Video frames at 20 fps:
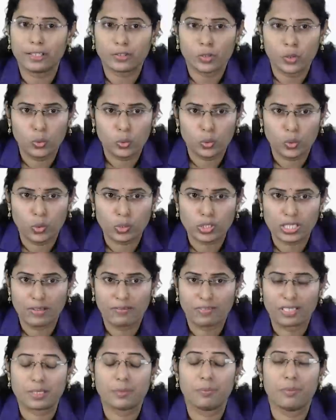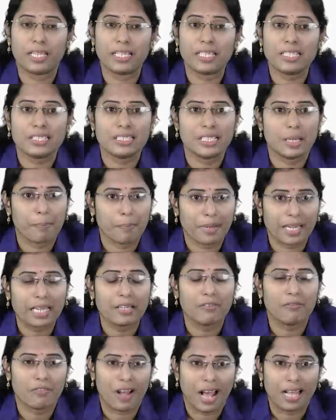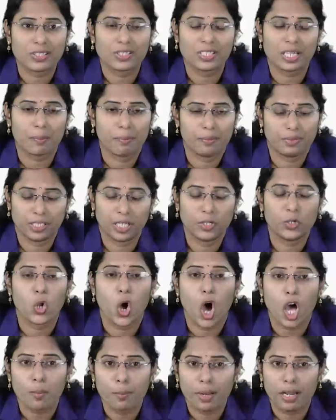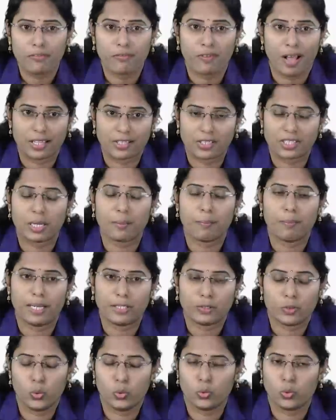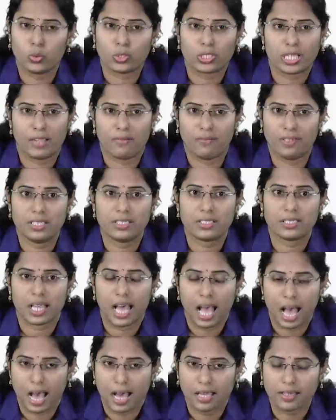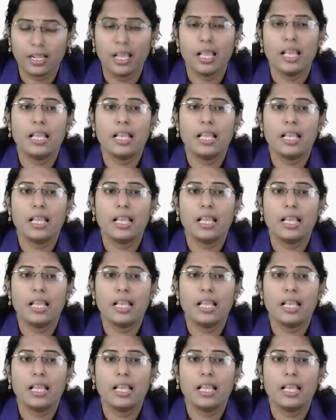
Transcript: glucose levels means the normal fasting blood glucose levels are